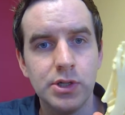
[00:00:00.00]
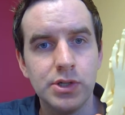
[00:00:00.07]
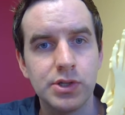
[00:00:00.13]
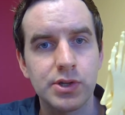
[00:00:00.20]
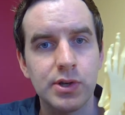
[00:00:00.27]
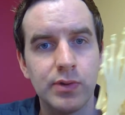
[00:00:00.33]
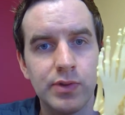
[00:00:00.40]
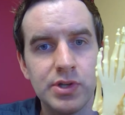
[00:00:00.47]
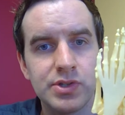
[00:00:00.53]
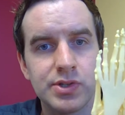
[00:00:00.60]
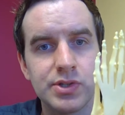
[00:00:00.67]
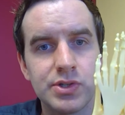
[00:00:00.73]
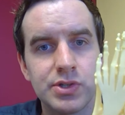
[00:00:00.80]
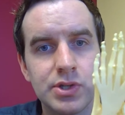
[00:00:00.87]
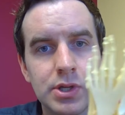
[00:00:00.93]
So this
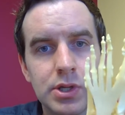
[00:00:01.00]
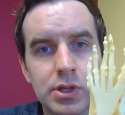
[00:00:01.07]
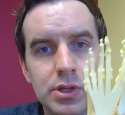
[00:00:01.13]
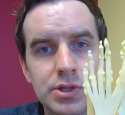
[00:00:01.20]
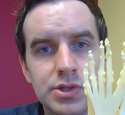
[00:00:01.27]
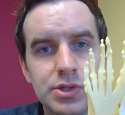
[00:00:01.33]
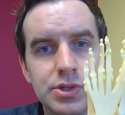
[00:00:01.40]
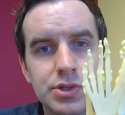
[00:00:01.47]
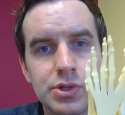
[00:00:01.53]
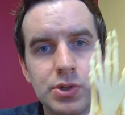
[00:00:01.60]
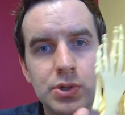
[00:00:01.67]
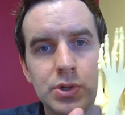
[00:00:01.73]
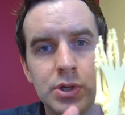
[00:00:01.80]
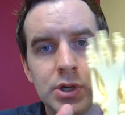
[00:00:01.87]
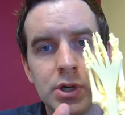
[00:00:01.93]
is
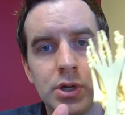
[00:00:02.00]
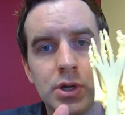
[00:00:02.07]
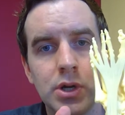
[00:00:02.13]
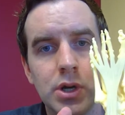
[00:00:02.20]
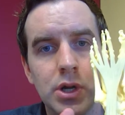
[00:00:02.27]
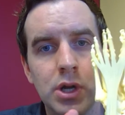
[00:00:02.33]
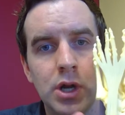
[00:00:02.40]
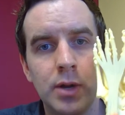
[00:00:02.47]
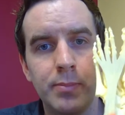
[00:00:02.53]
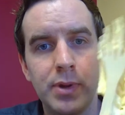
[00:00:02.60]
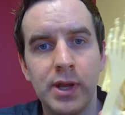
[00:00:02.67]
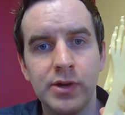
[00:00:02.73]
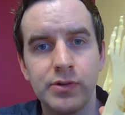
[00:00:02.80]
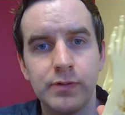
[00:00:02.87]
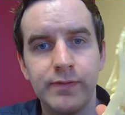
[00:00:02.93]
your
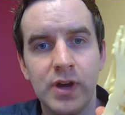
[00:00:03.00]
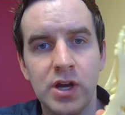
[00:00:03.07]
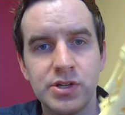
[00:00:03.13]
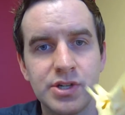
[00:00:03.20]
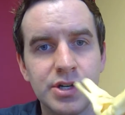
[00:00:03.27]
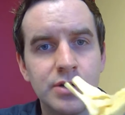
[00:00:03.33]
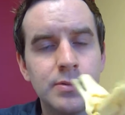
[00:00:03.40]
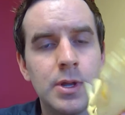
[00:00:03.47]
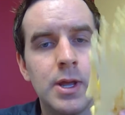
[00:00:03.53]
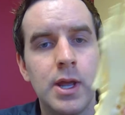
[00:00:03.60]
plantar fascia,